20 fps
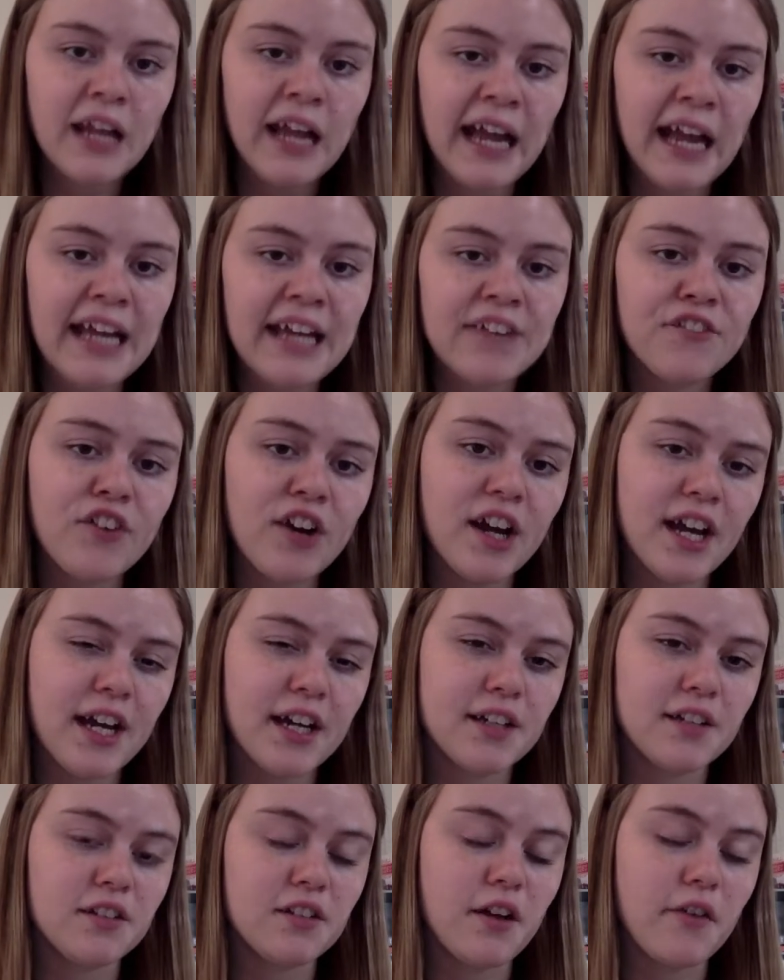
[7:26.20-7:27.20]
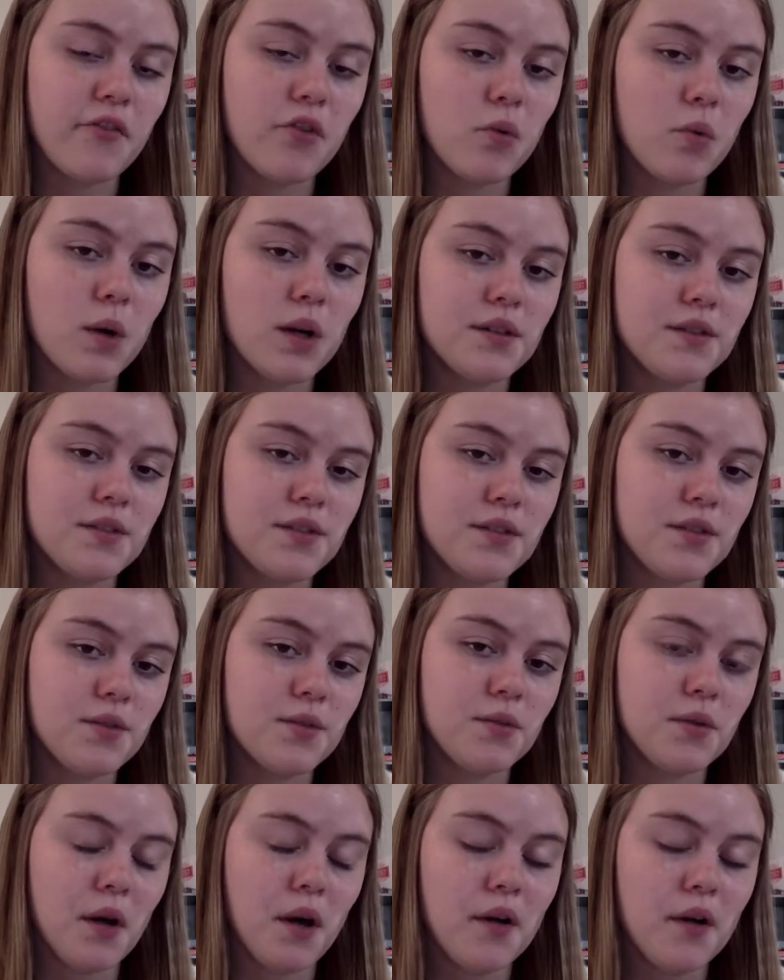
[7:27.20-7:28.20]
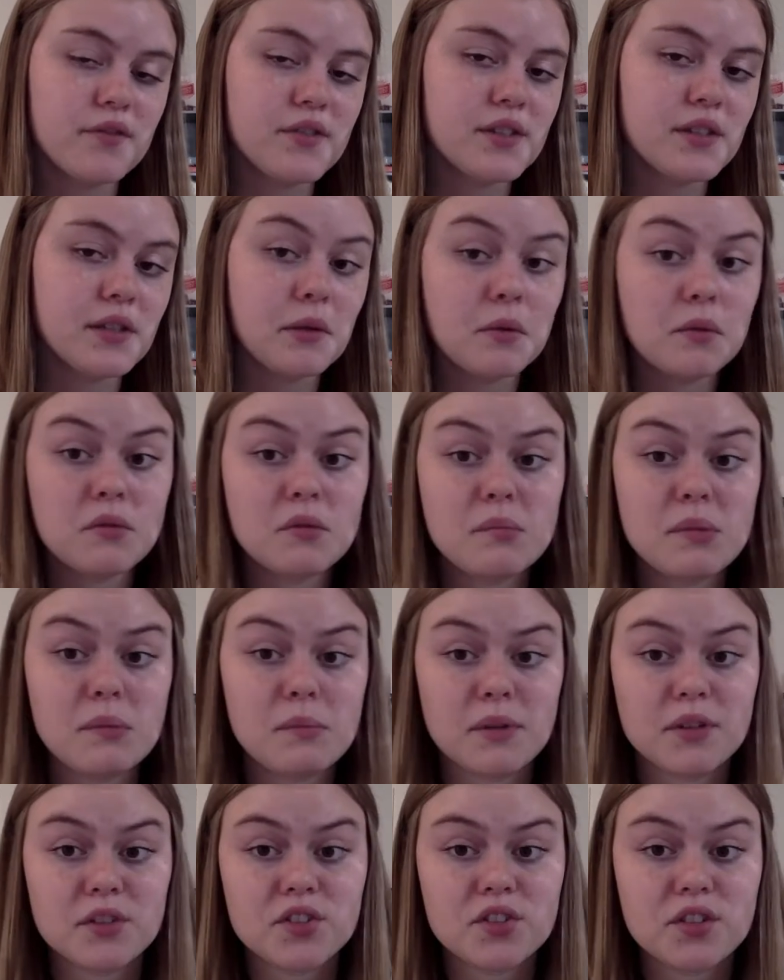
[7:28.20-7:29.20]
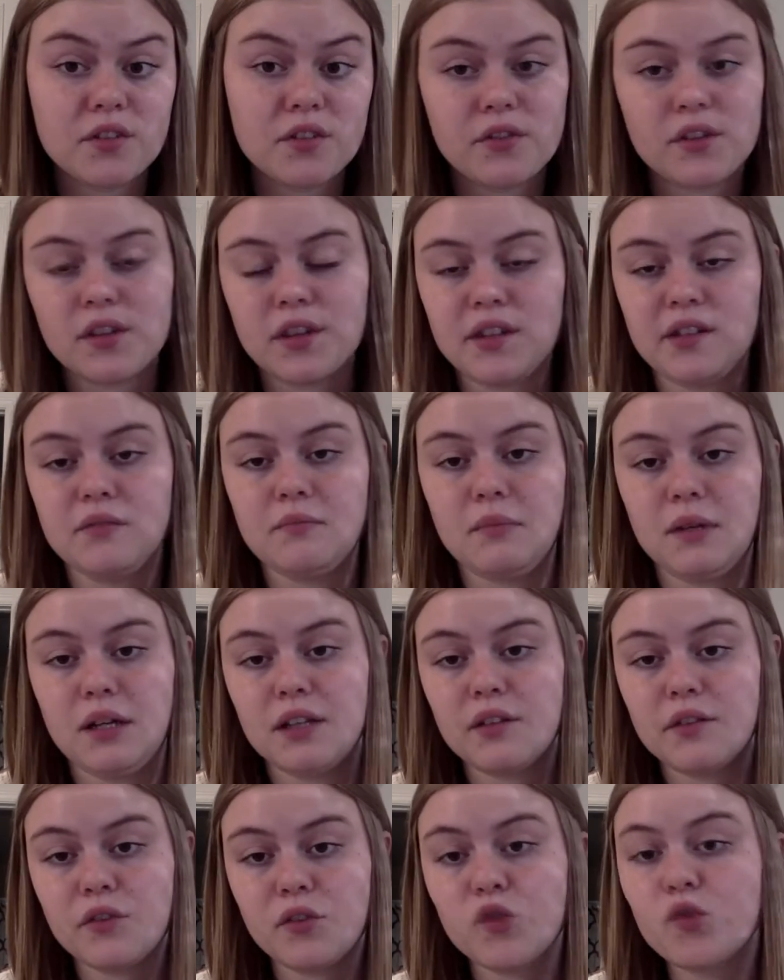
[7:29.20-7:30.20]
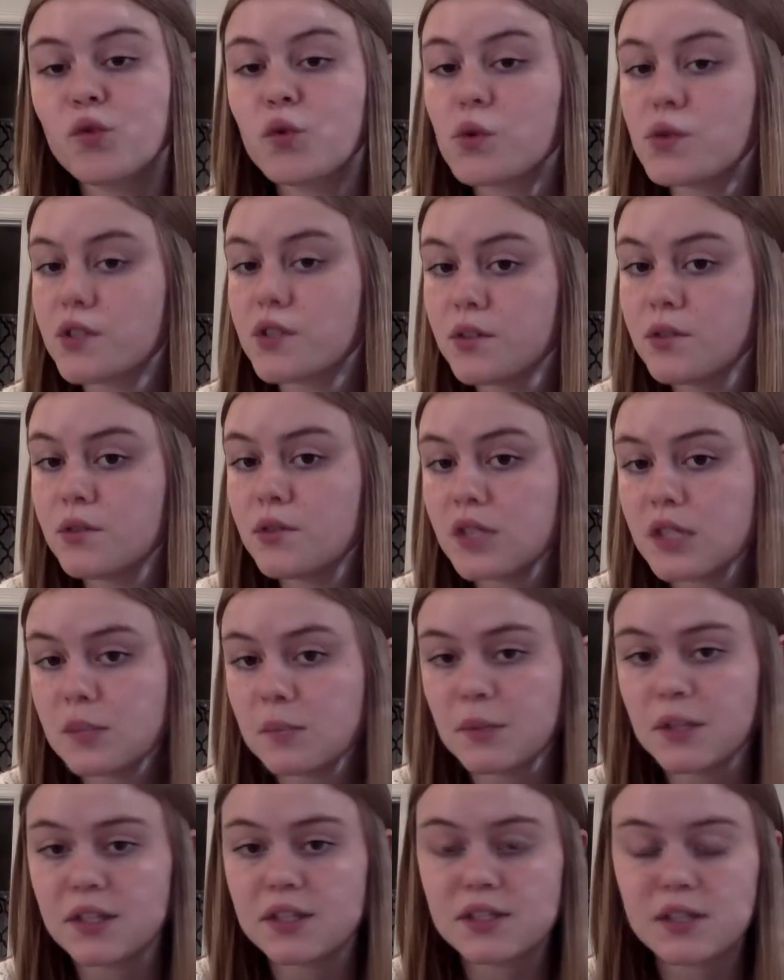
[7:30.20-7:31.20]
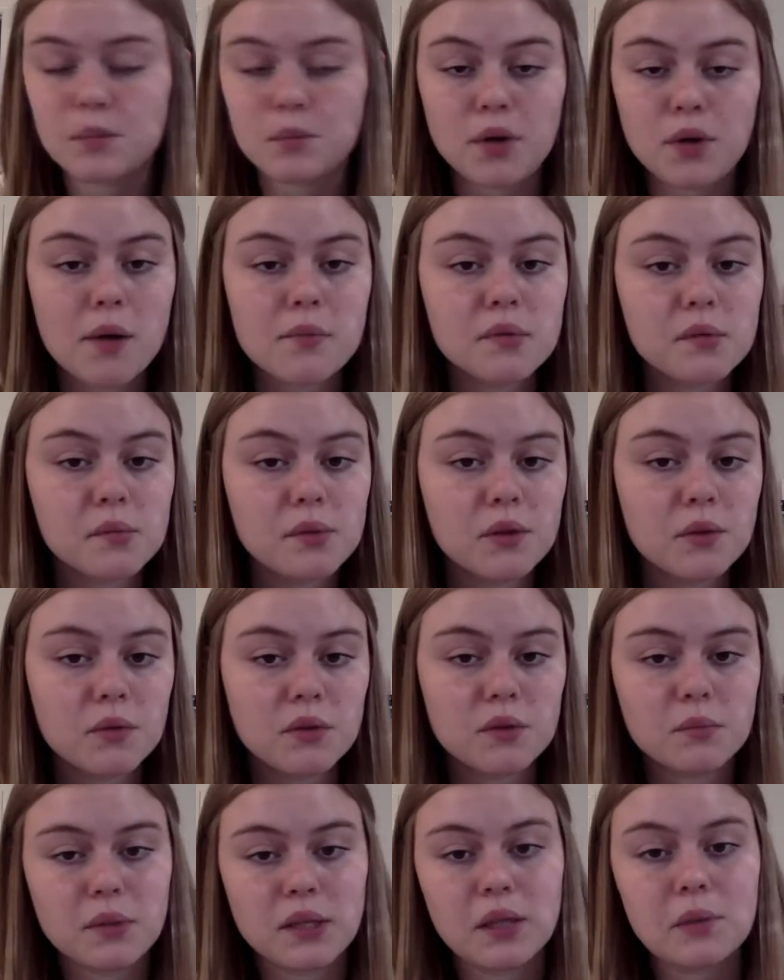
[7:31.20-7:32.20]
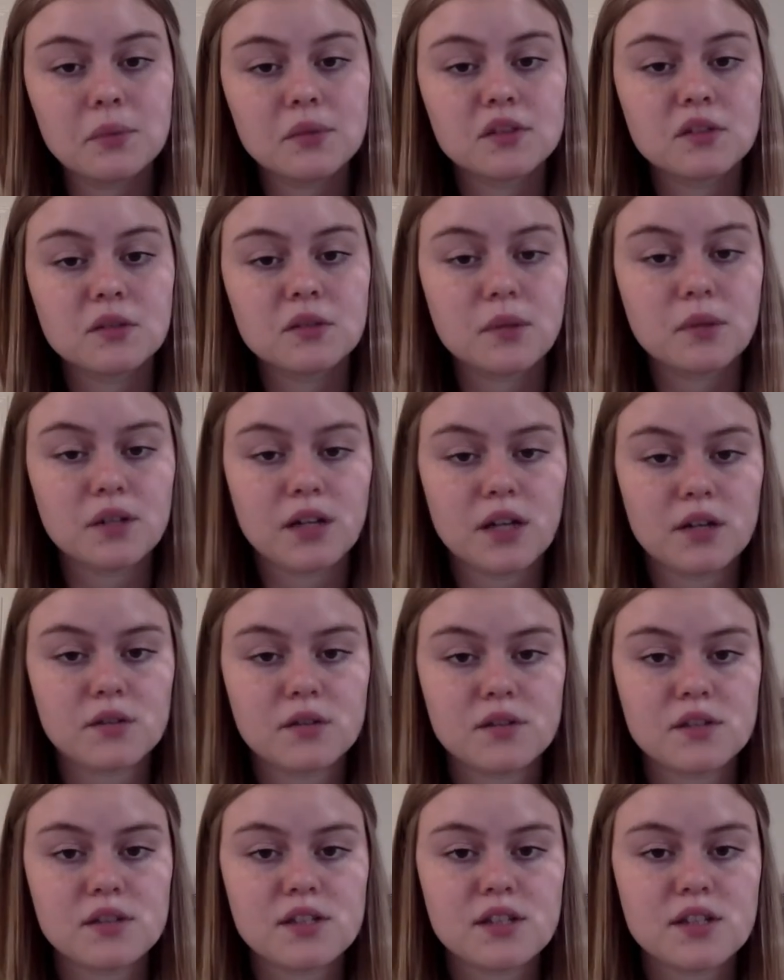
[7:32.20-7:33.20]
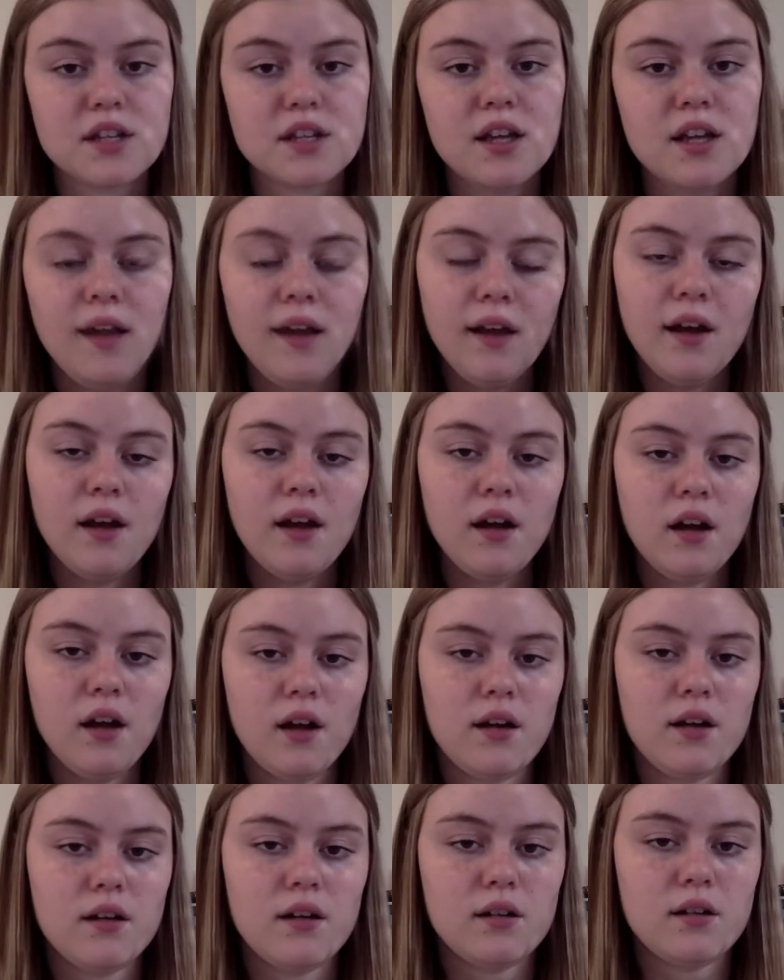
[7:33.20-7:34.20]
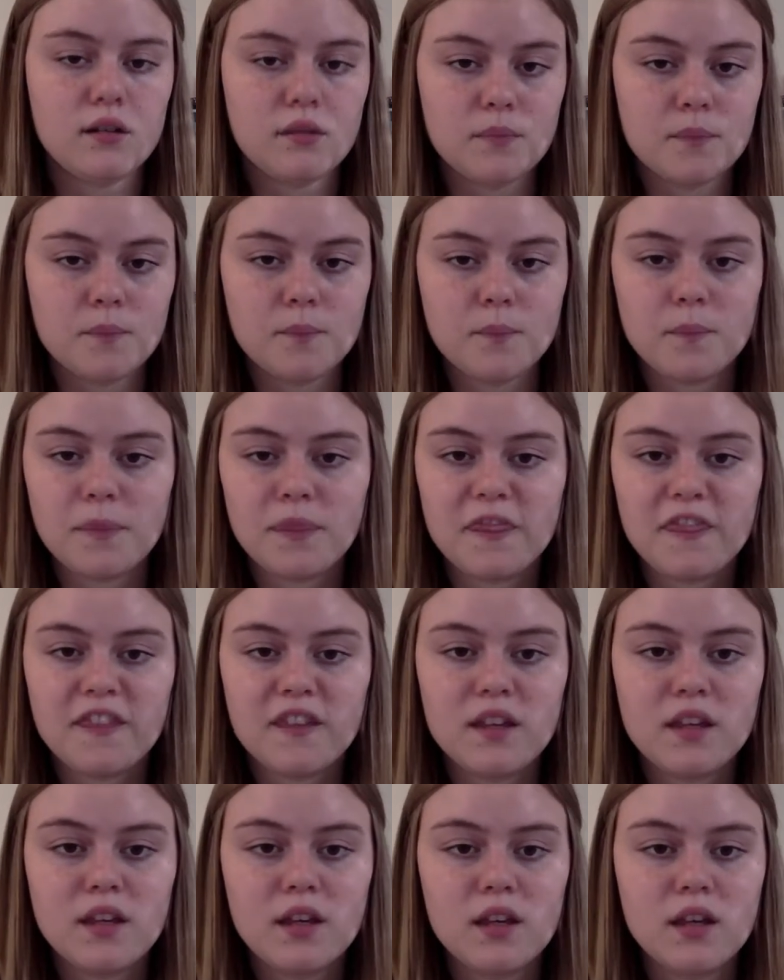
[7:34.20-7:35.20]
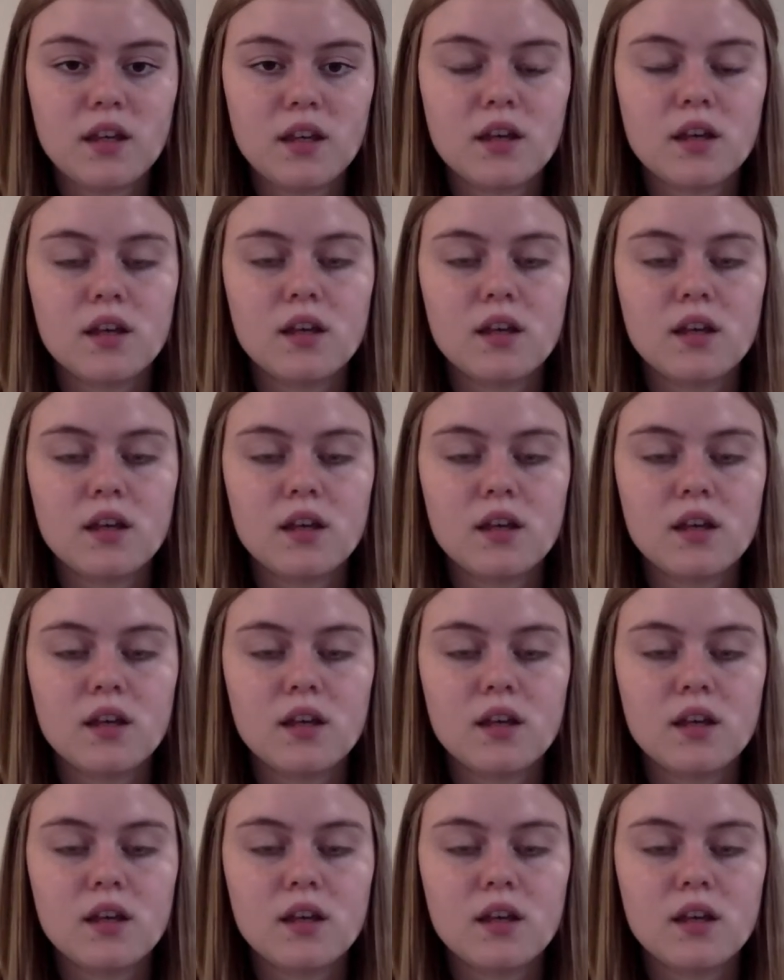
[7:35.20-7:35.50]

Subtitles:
If I had a level 1 student, obviously it would be much different than my level 4 students, because they probably wouldn't be able to pronounce the